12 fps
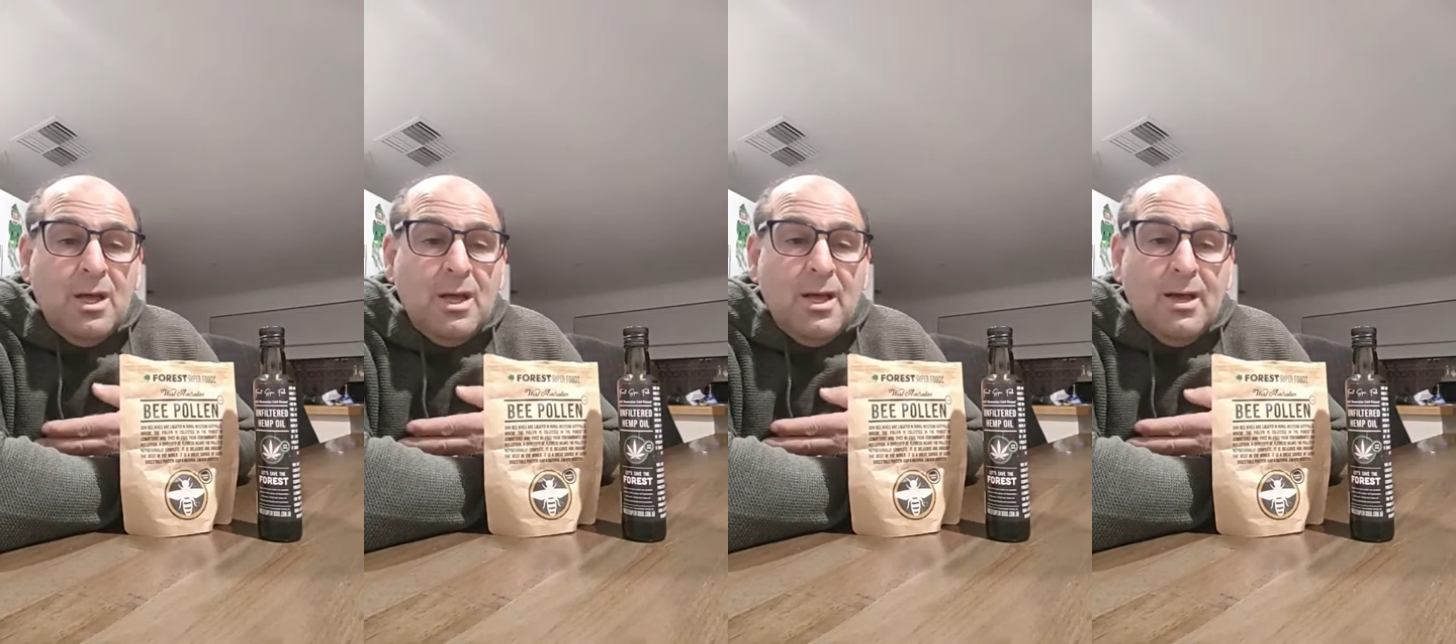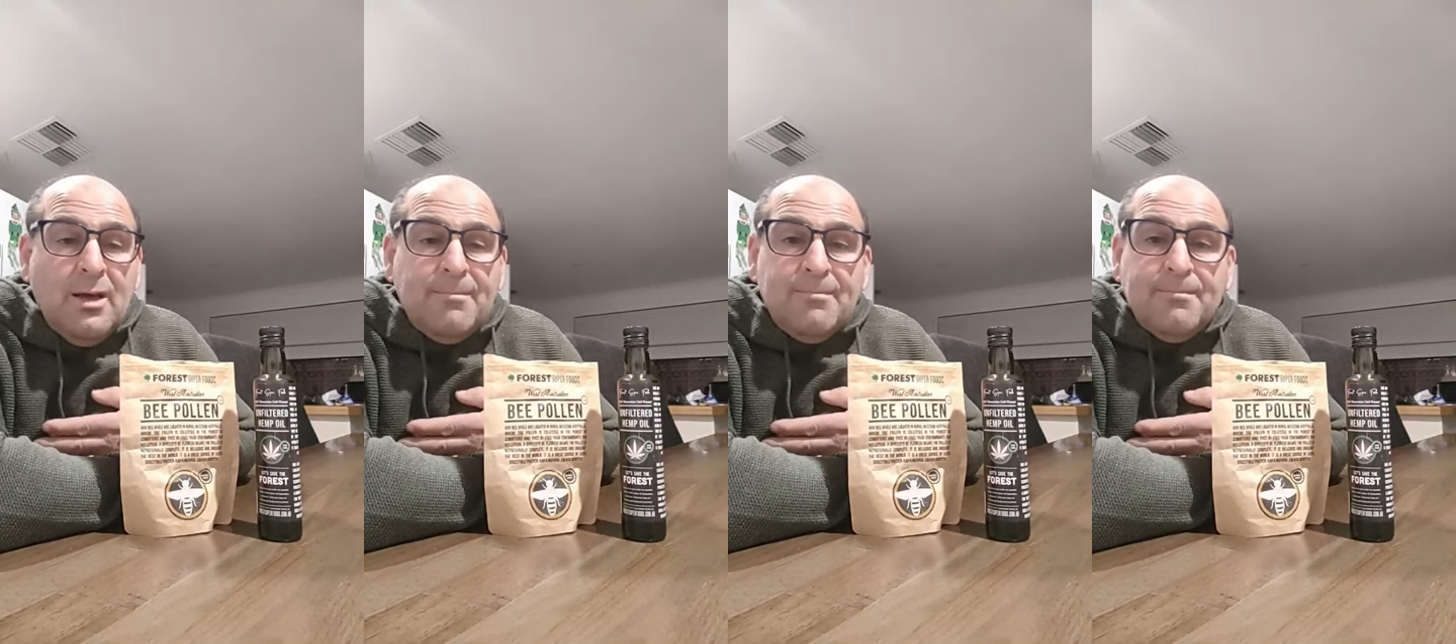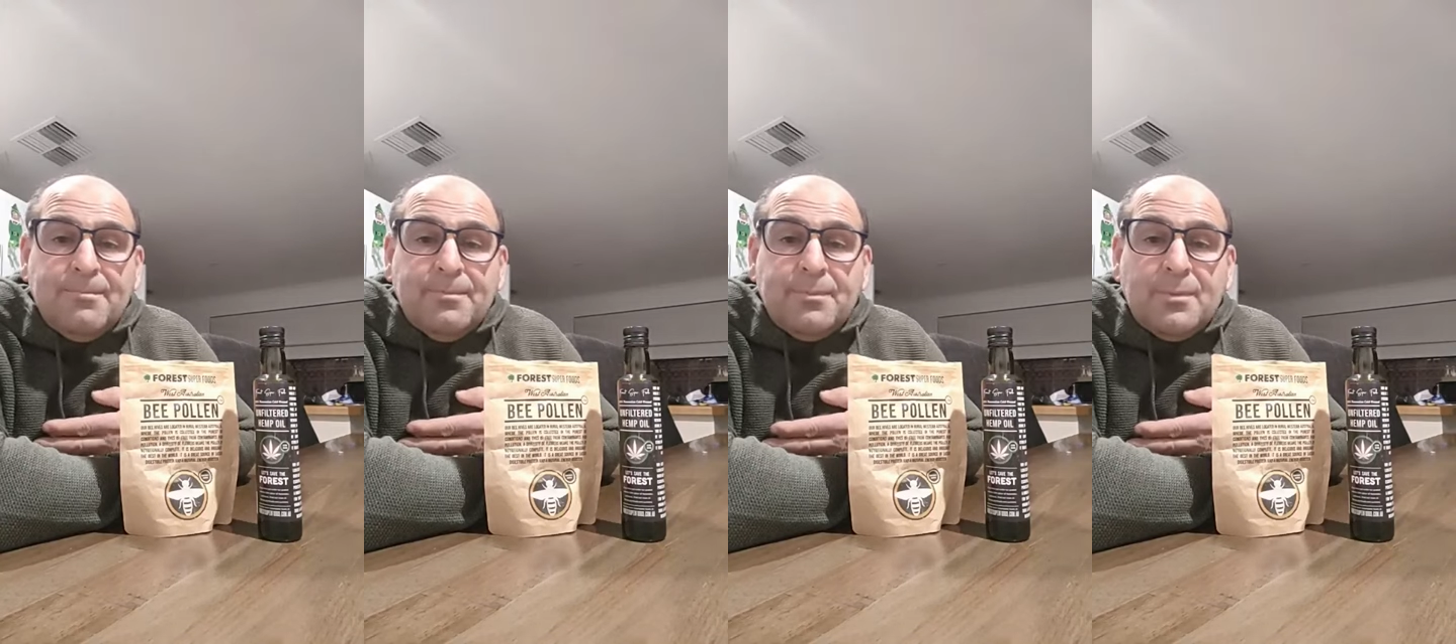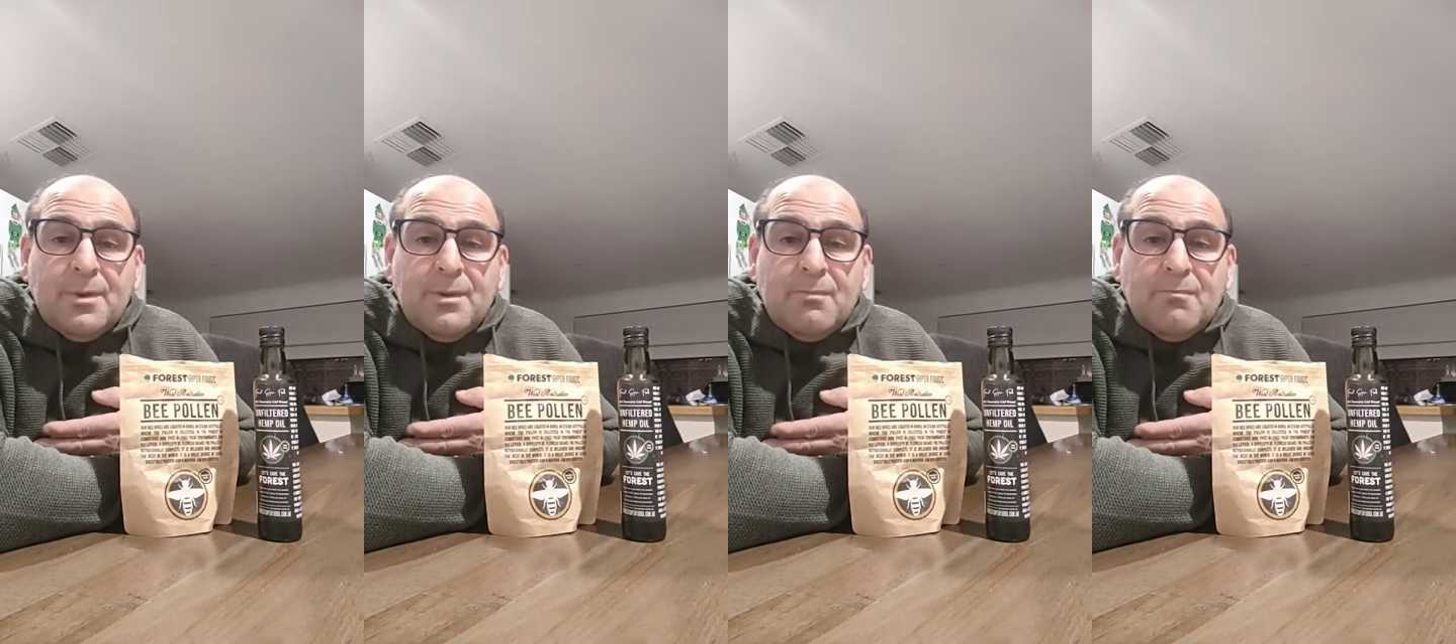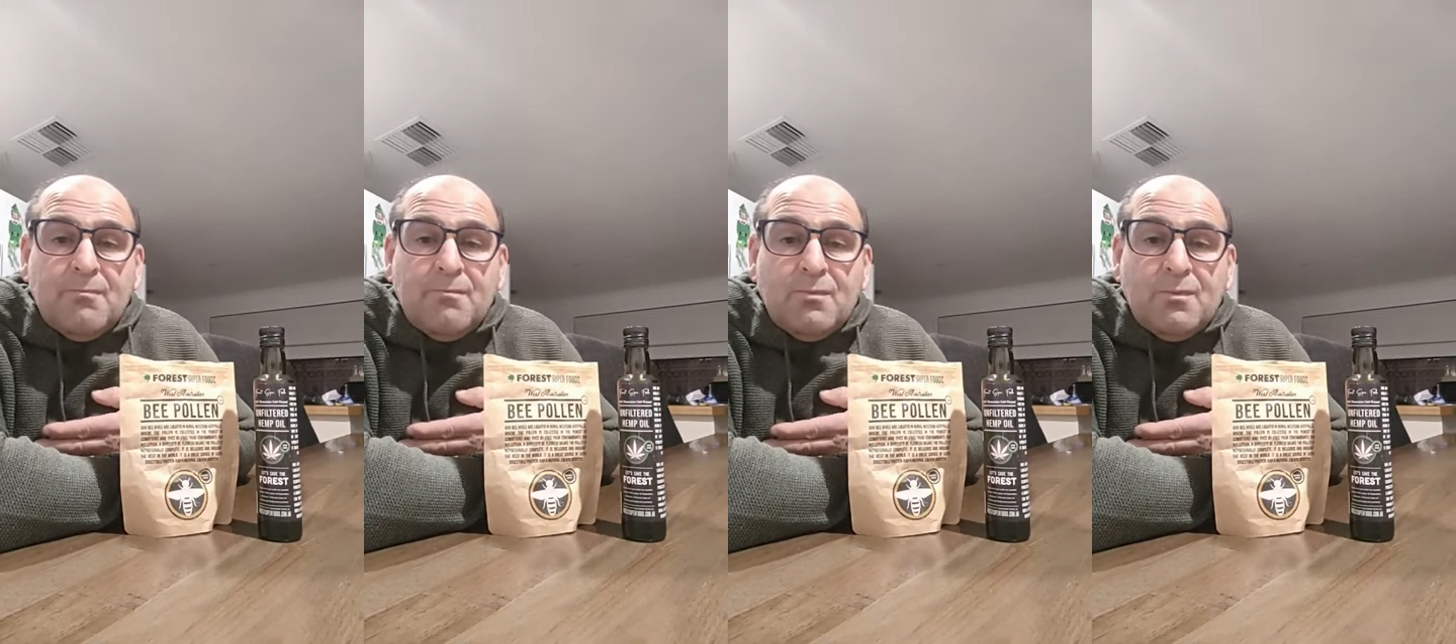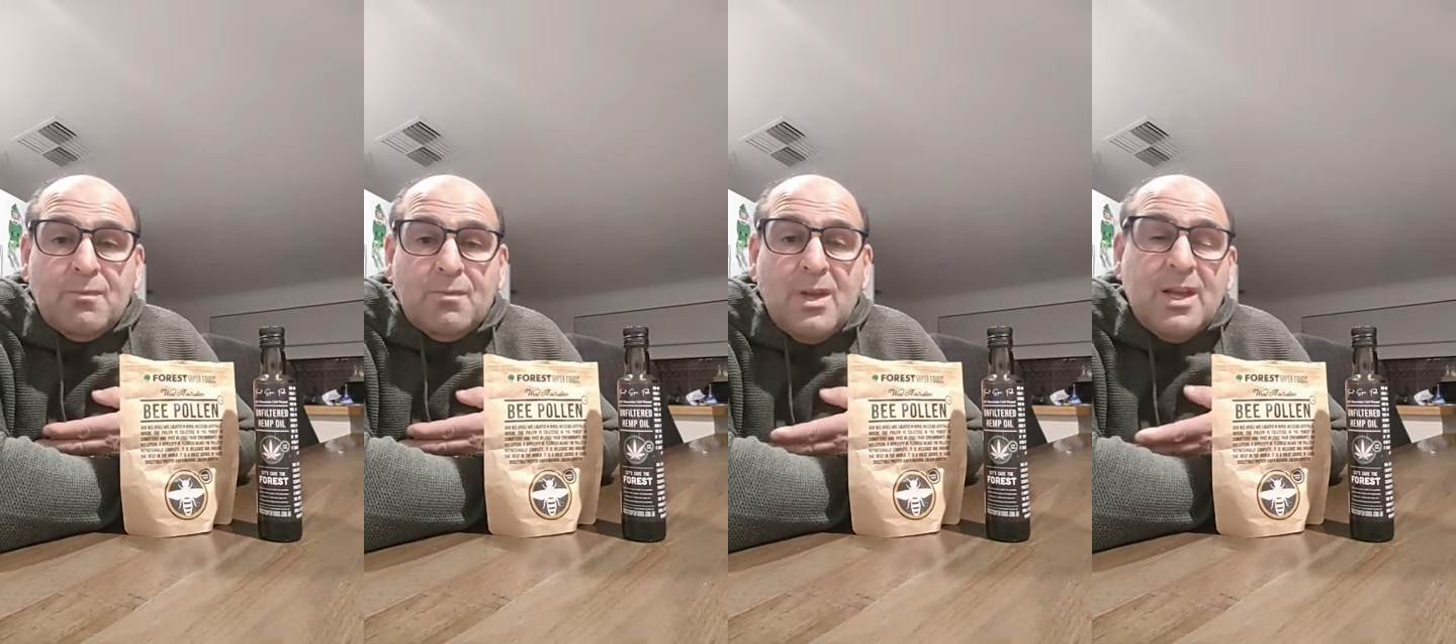Um,
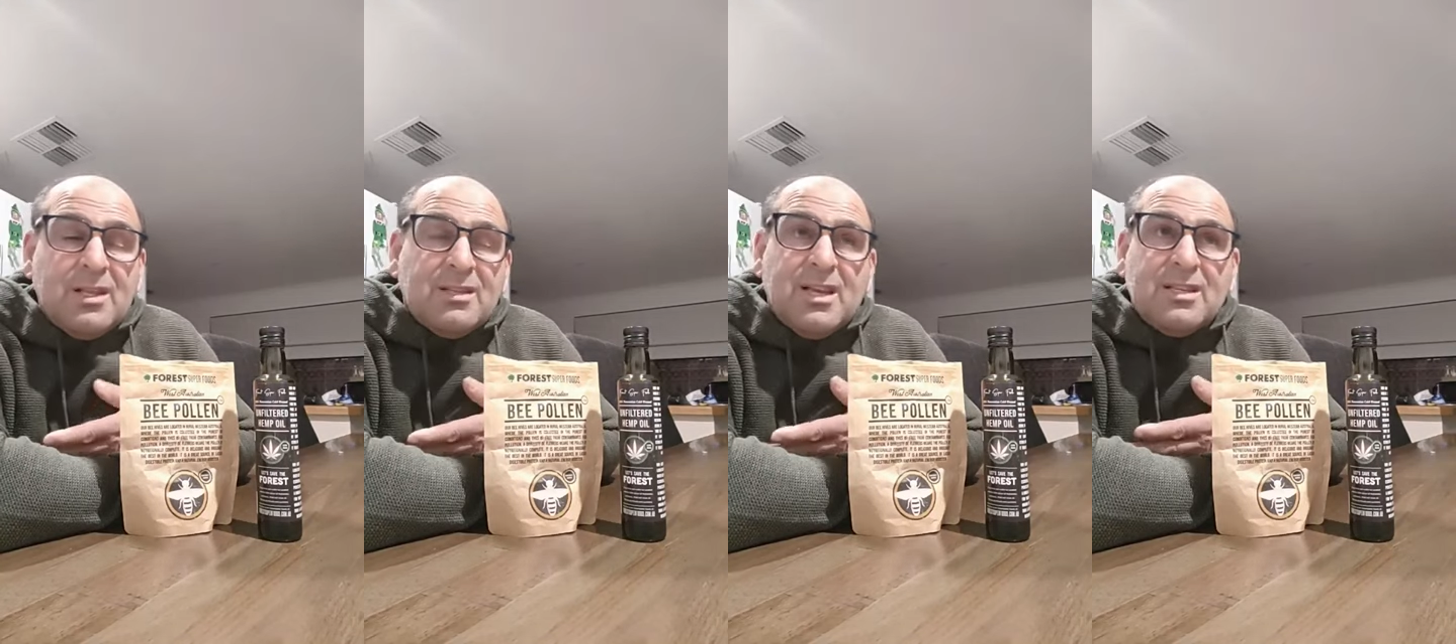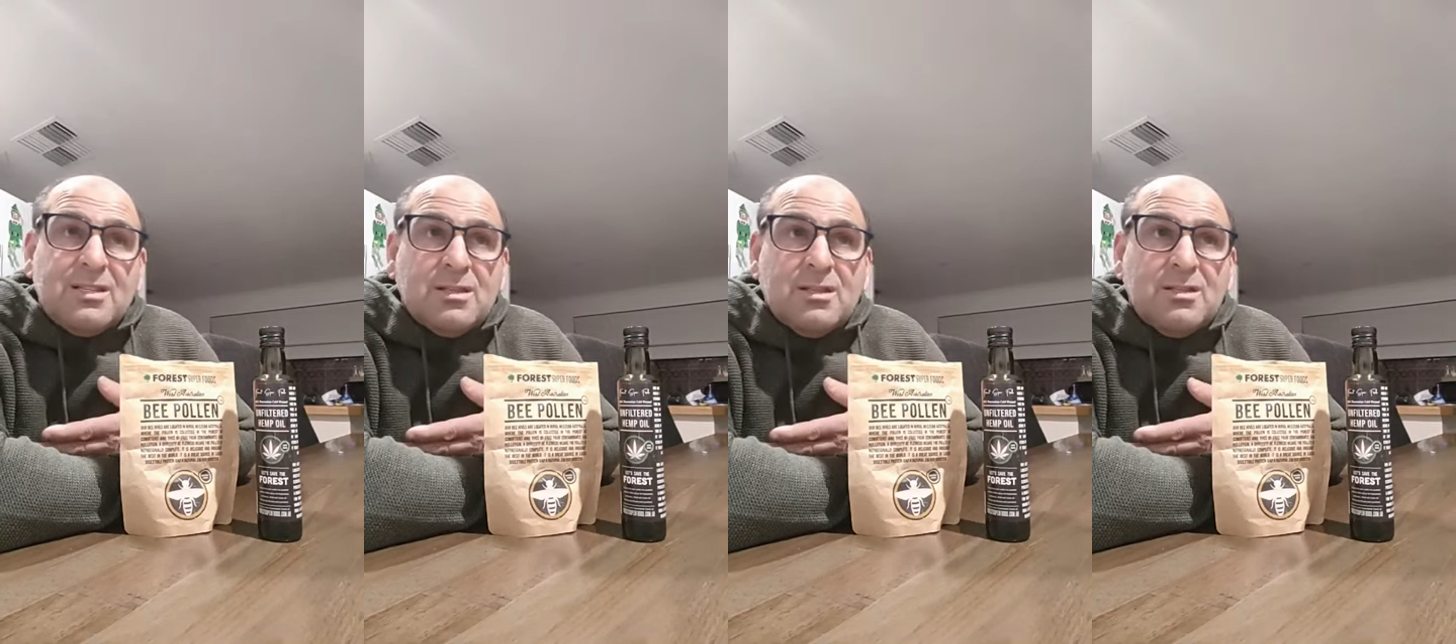yeah, it tastes.